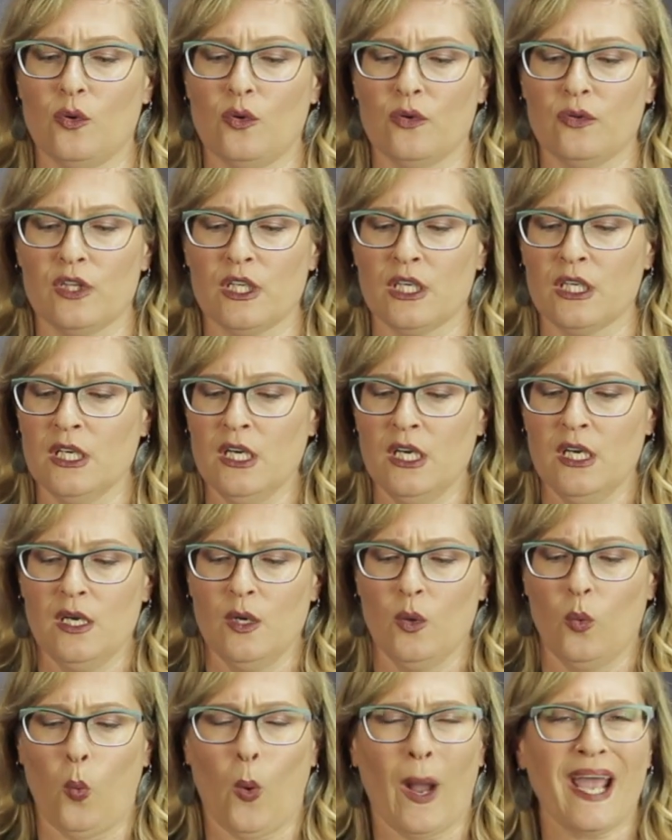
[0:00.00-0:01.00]
or the
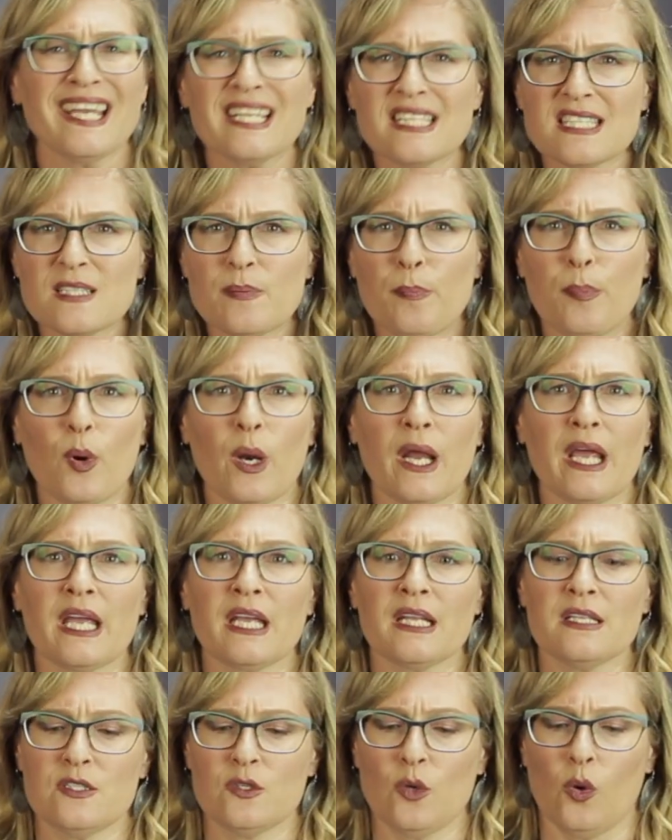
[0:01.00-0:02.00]
way it
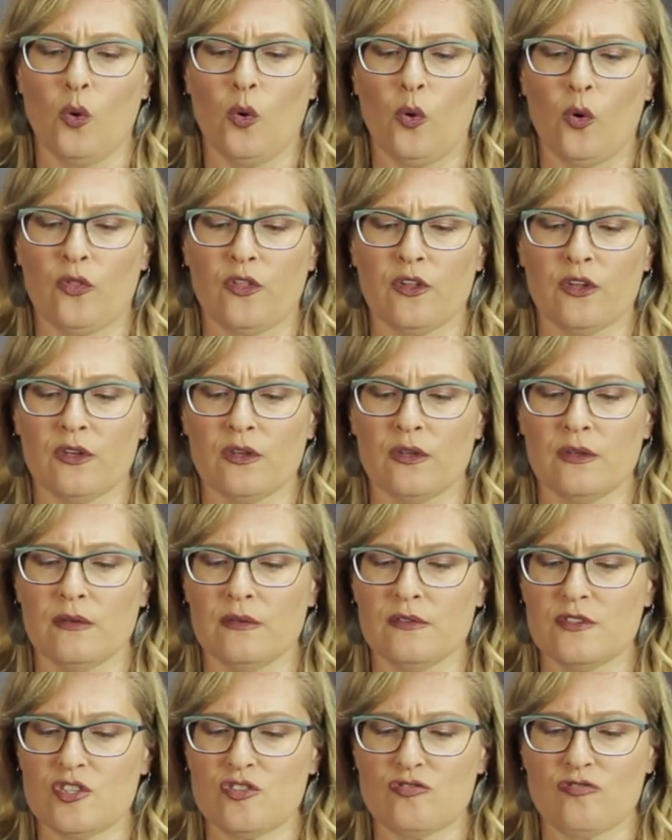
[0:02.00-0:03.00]
spreads, or the
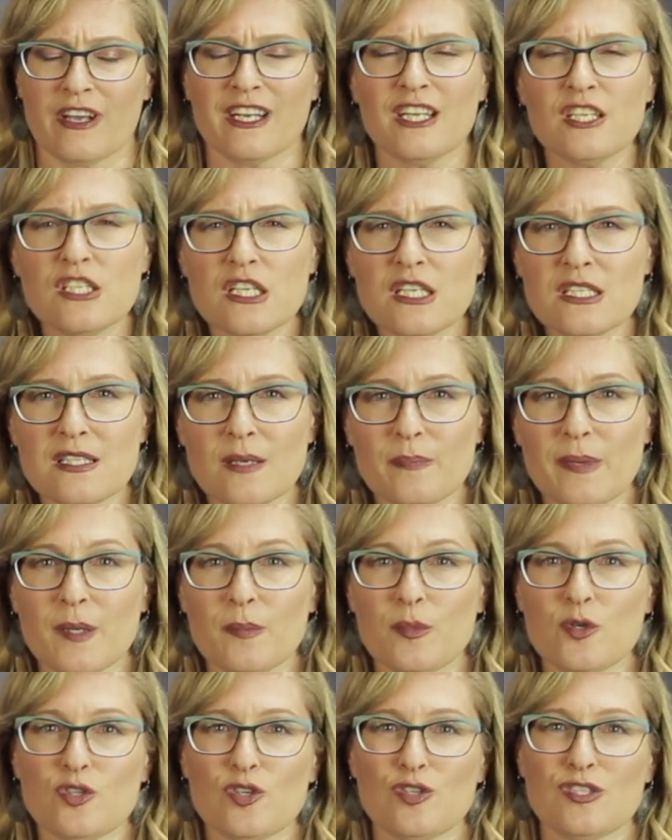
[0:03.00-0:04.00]
strategies that
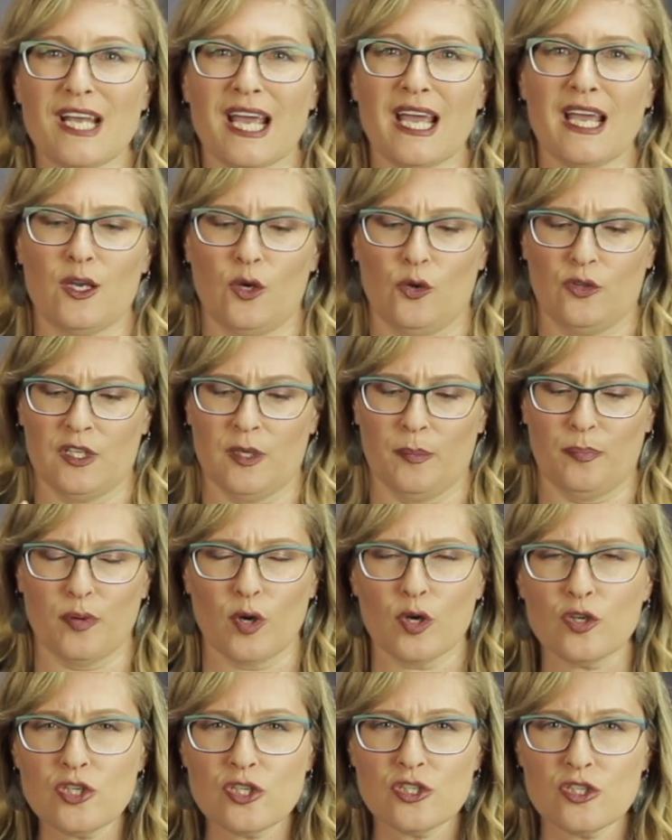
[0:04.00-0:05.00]
people should take, or the
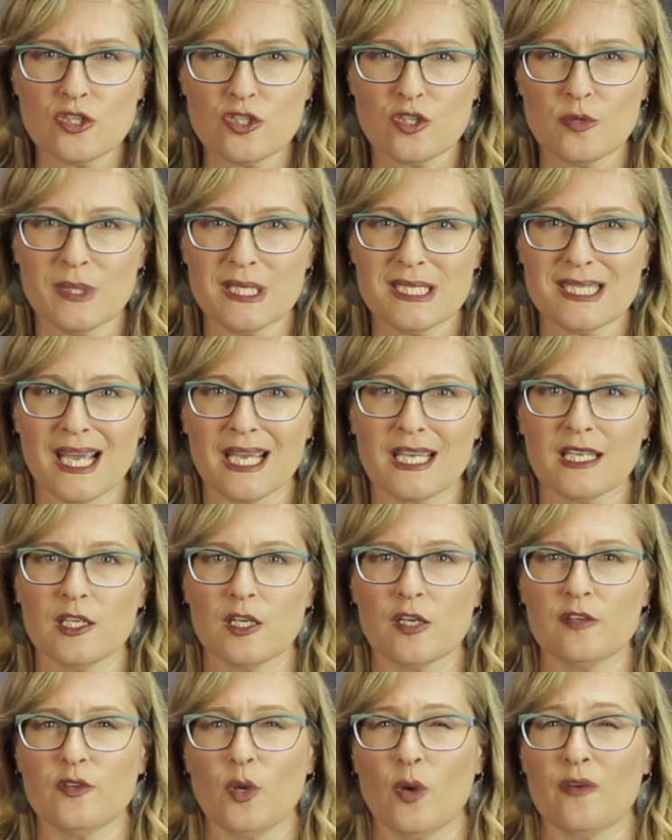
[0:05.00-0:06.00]
approaches that should be
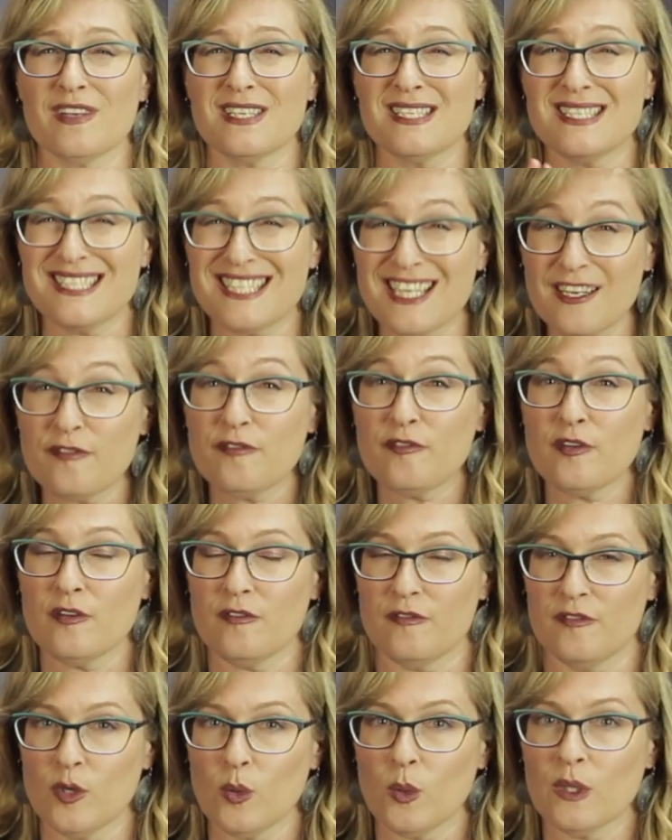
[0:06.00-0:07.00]
taken, if you have a different
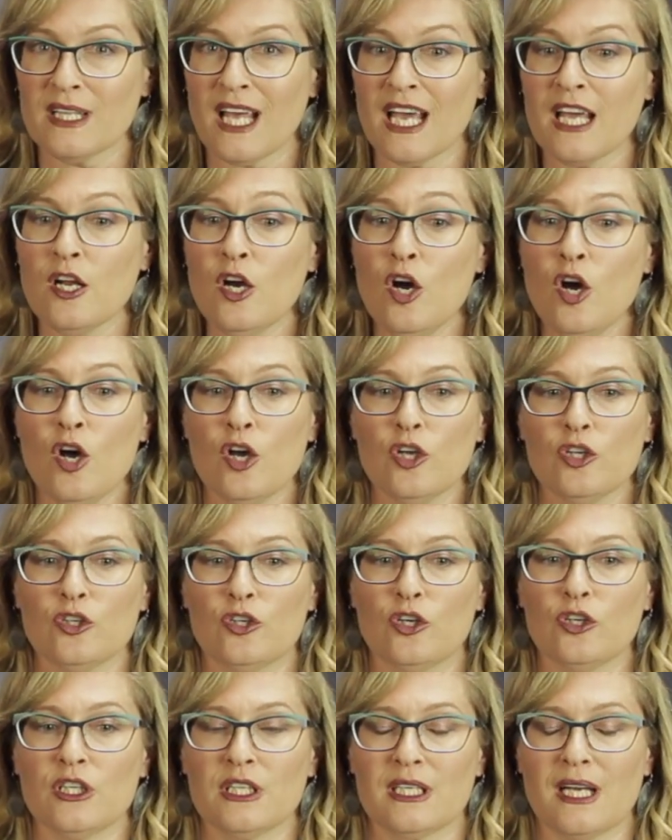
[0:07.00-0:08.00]
view on that, you're
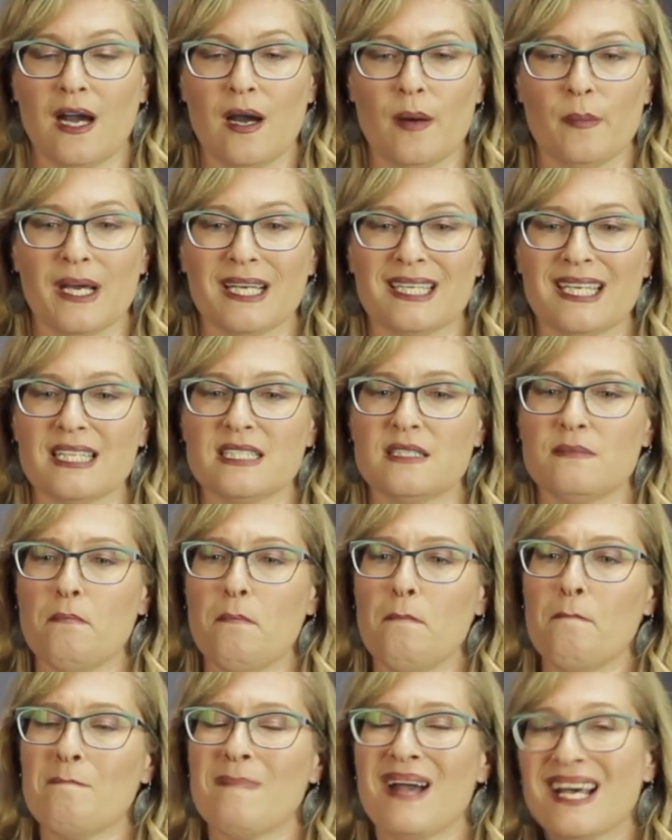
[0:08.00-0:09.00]
going to come against
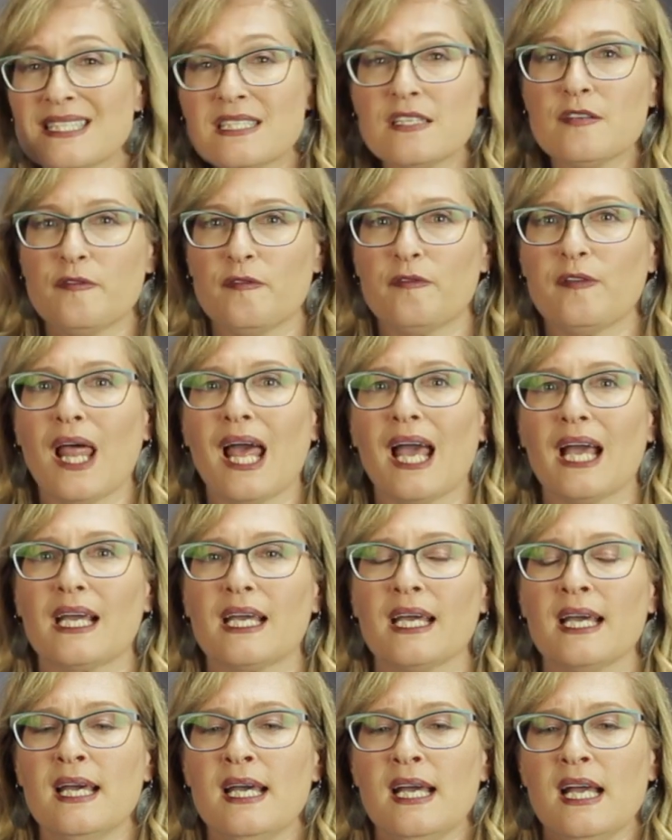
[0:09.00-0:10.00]
massive flack.